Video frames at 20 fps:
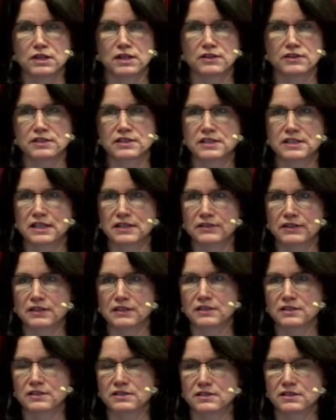understand that
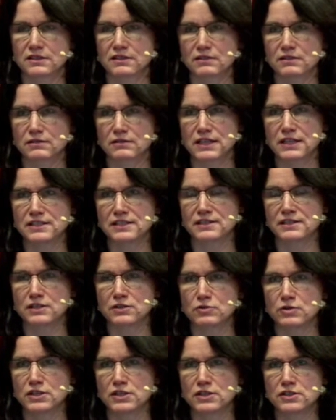it's a crazy
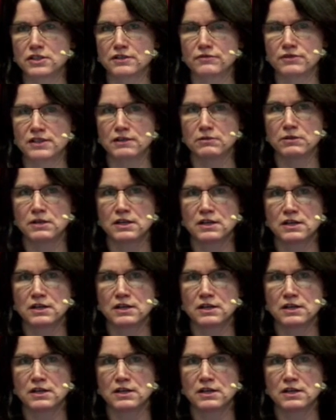situation if the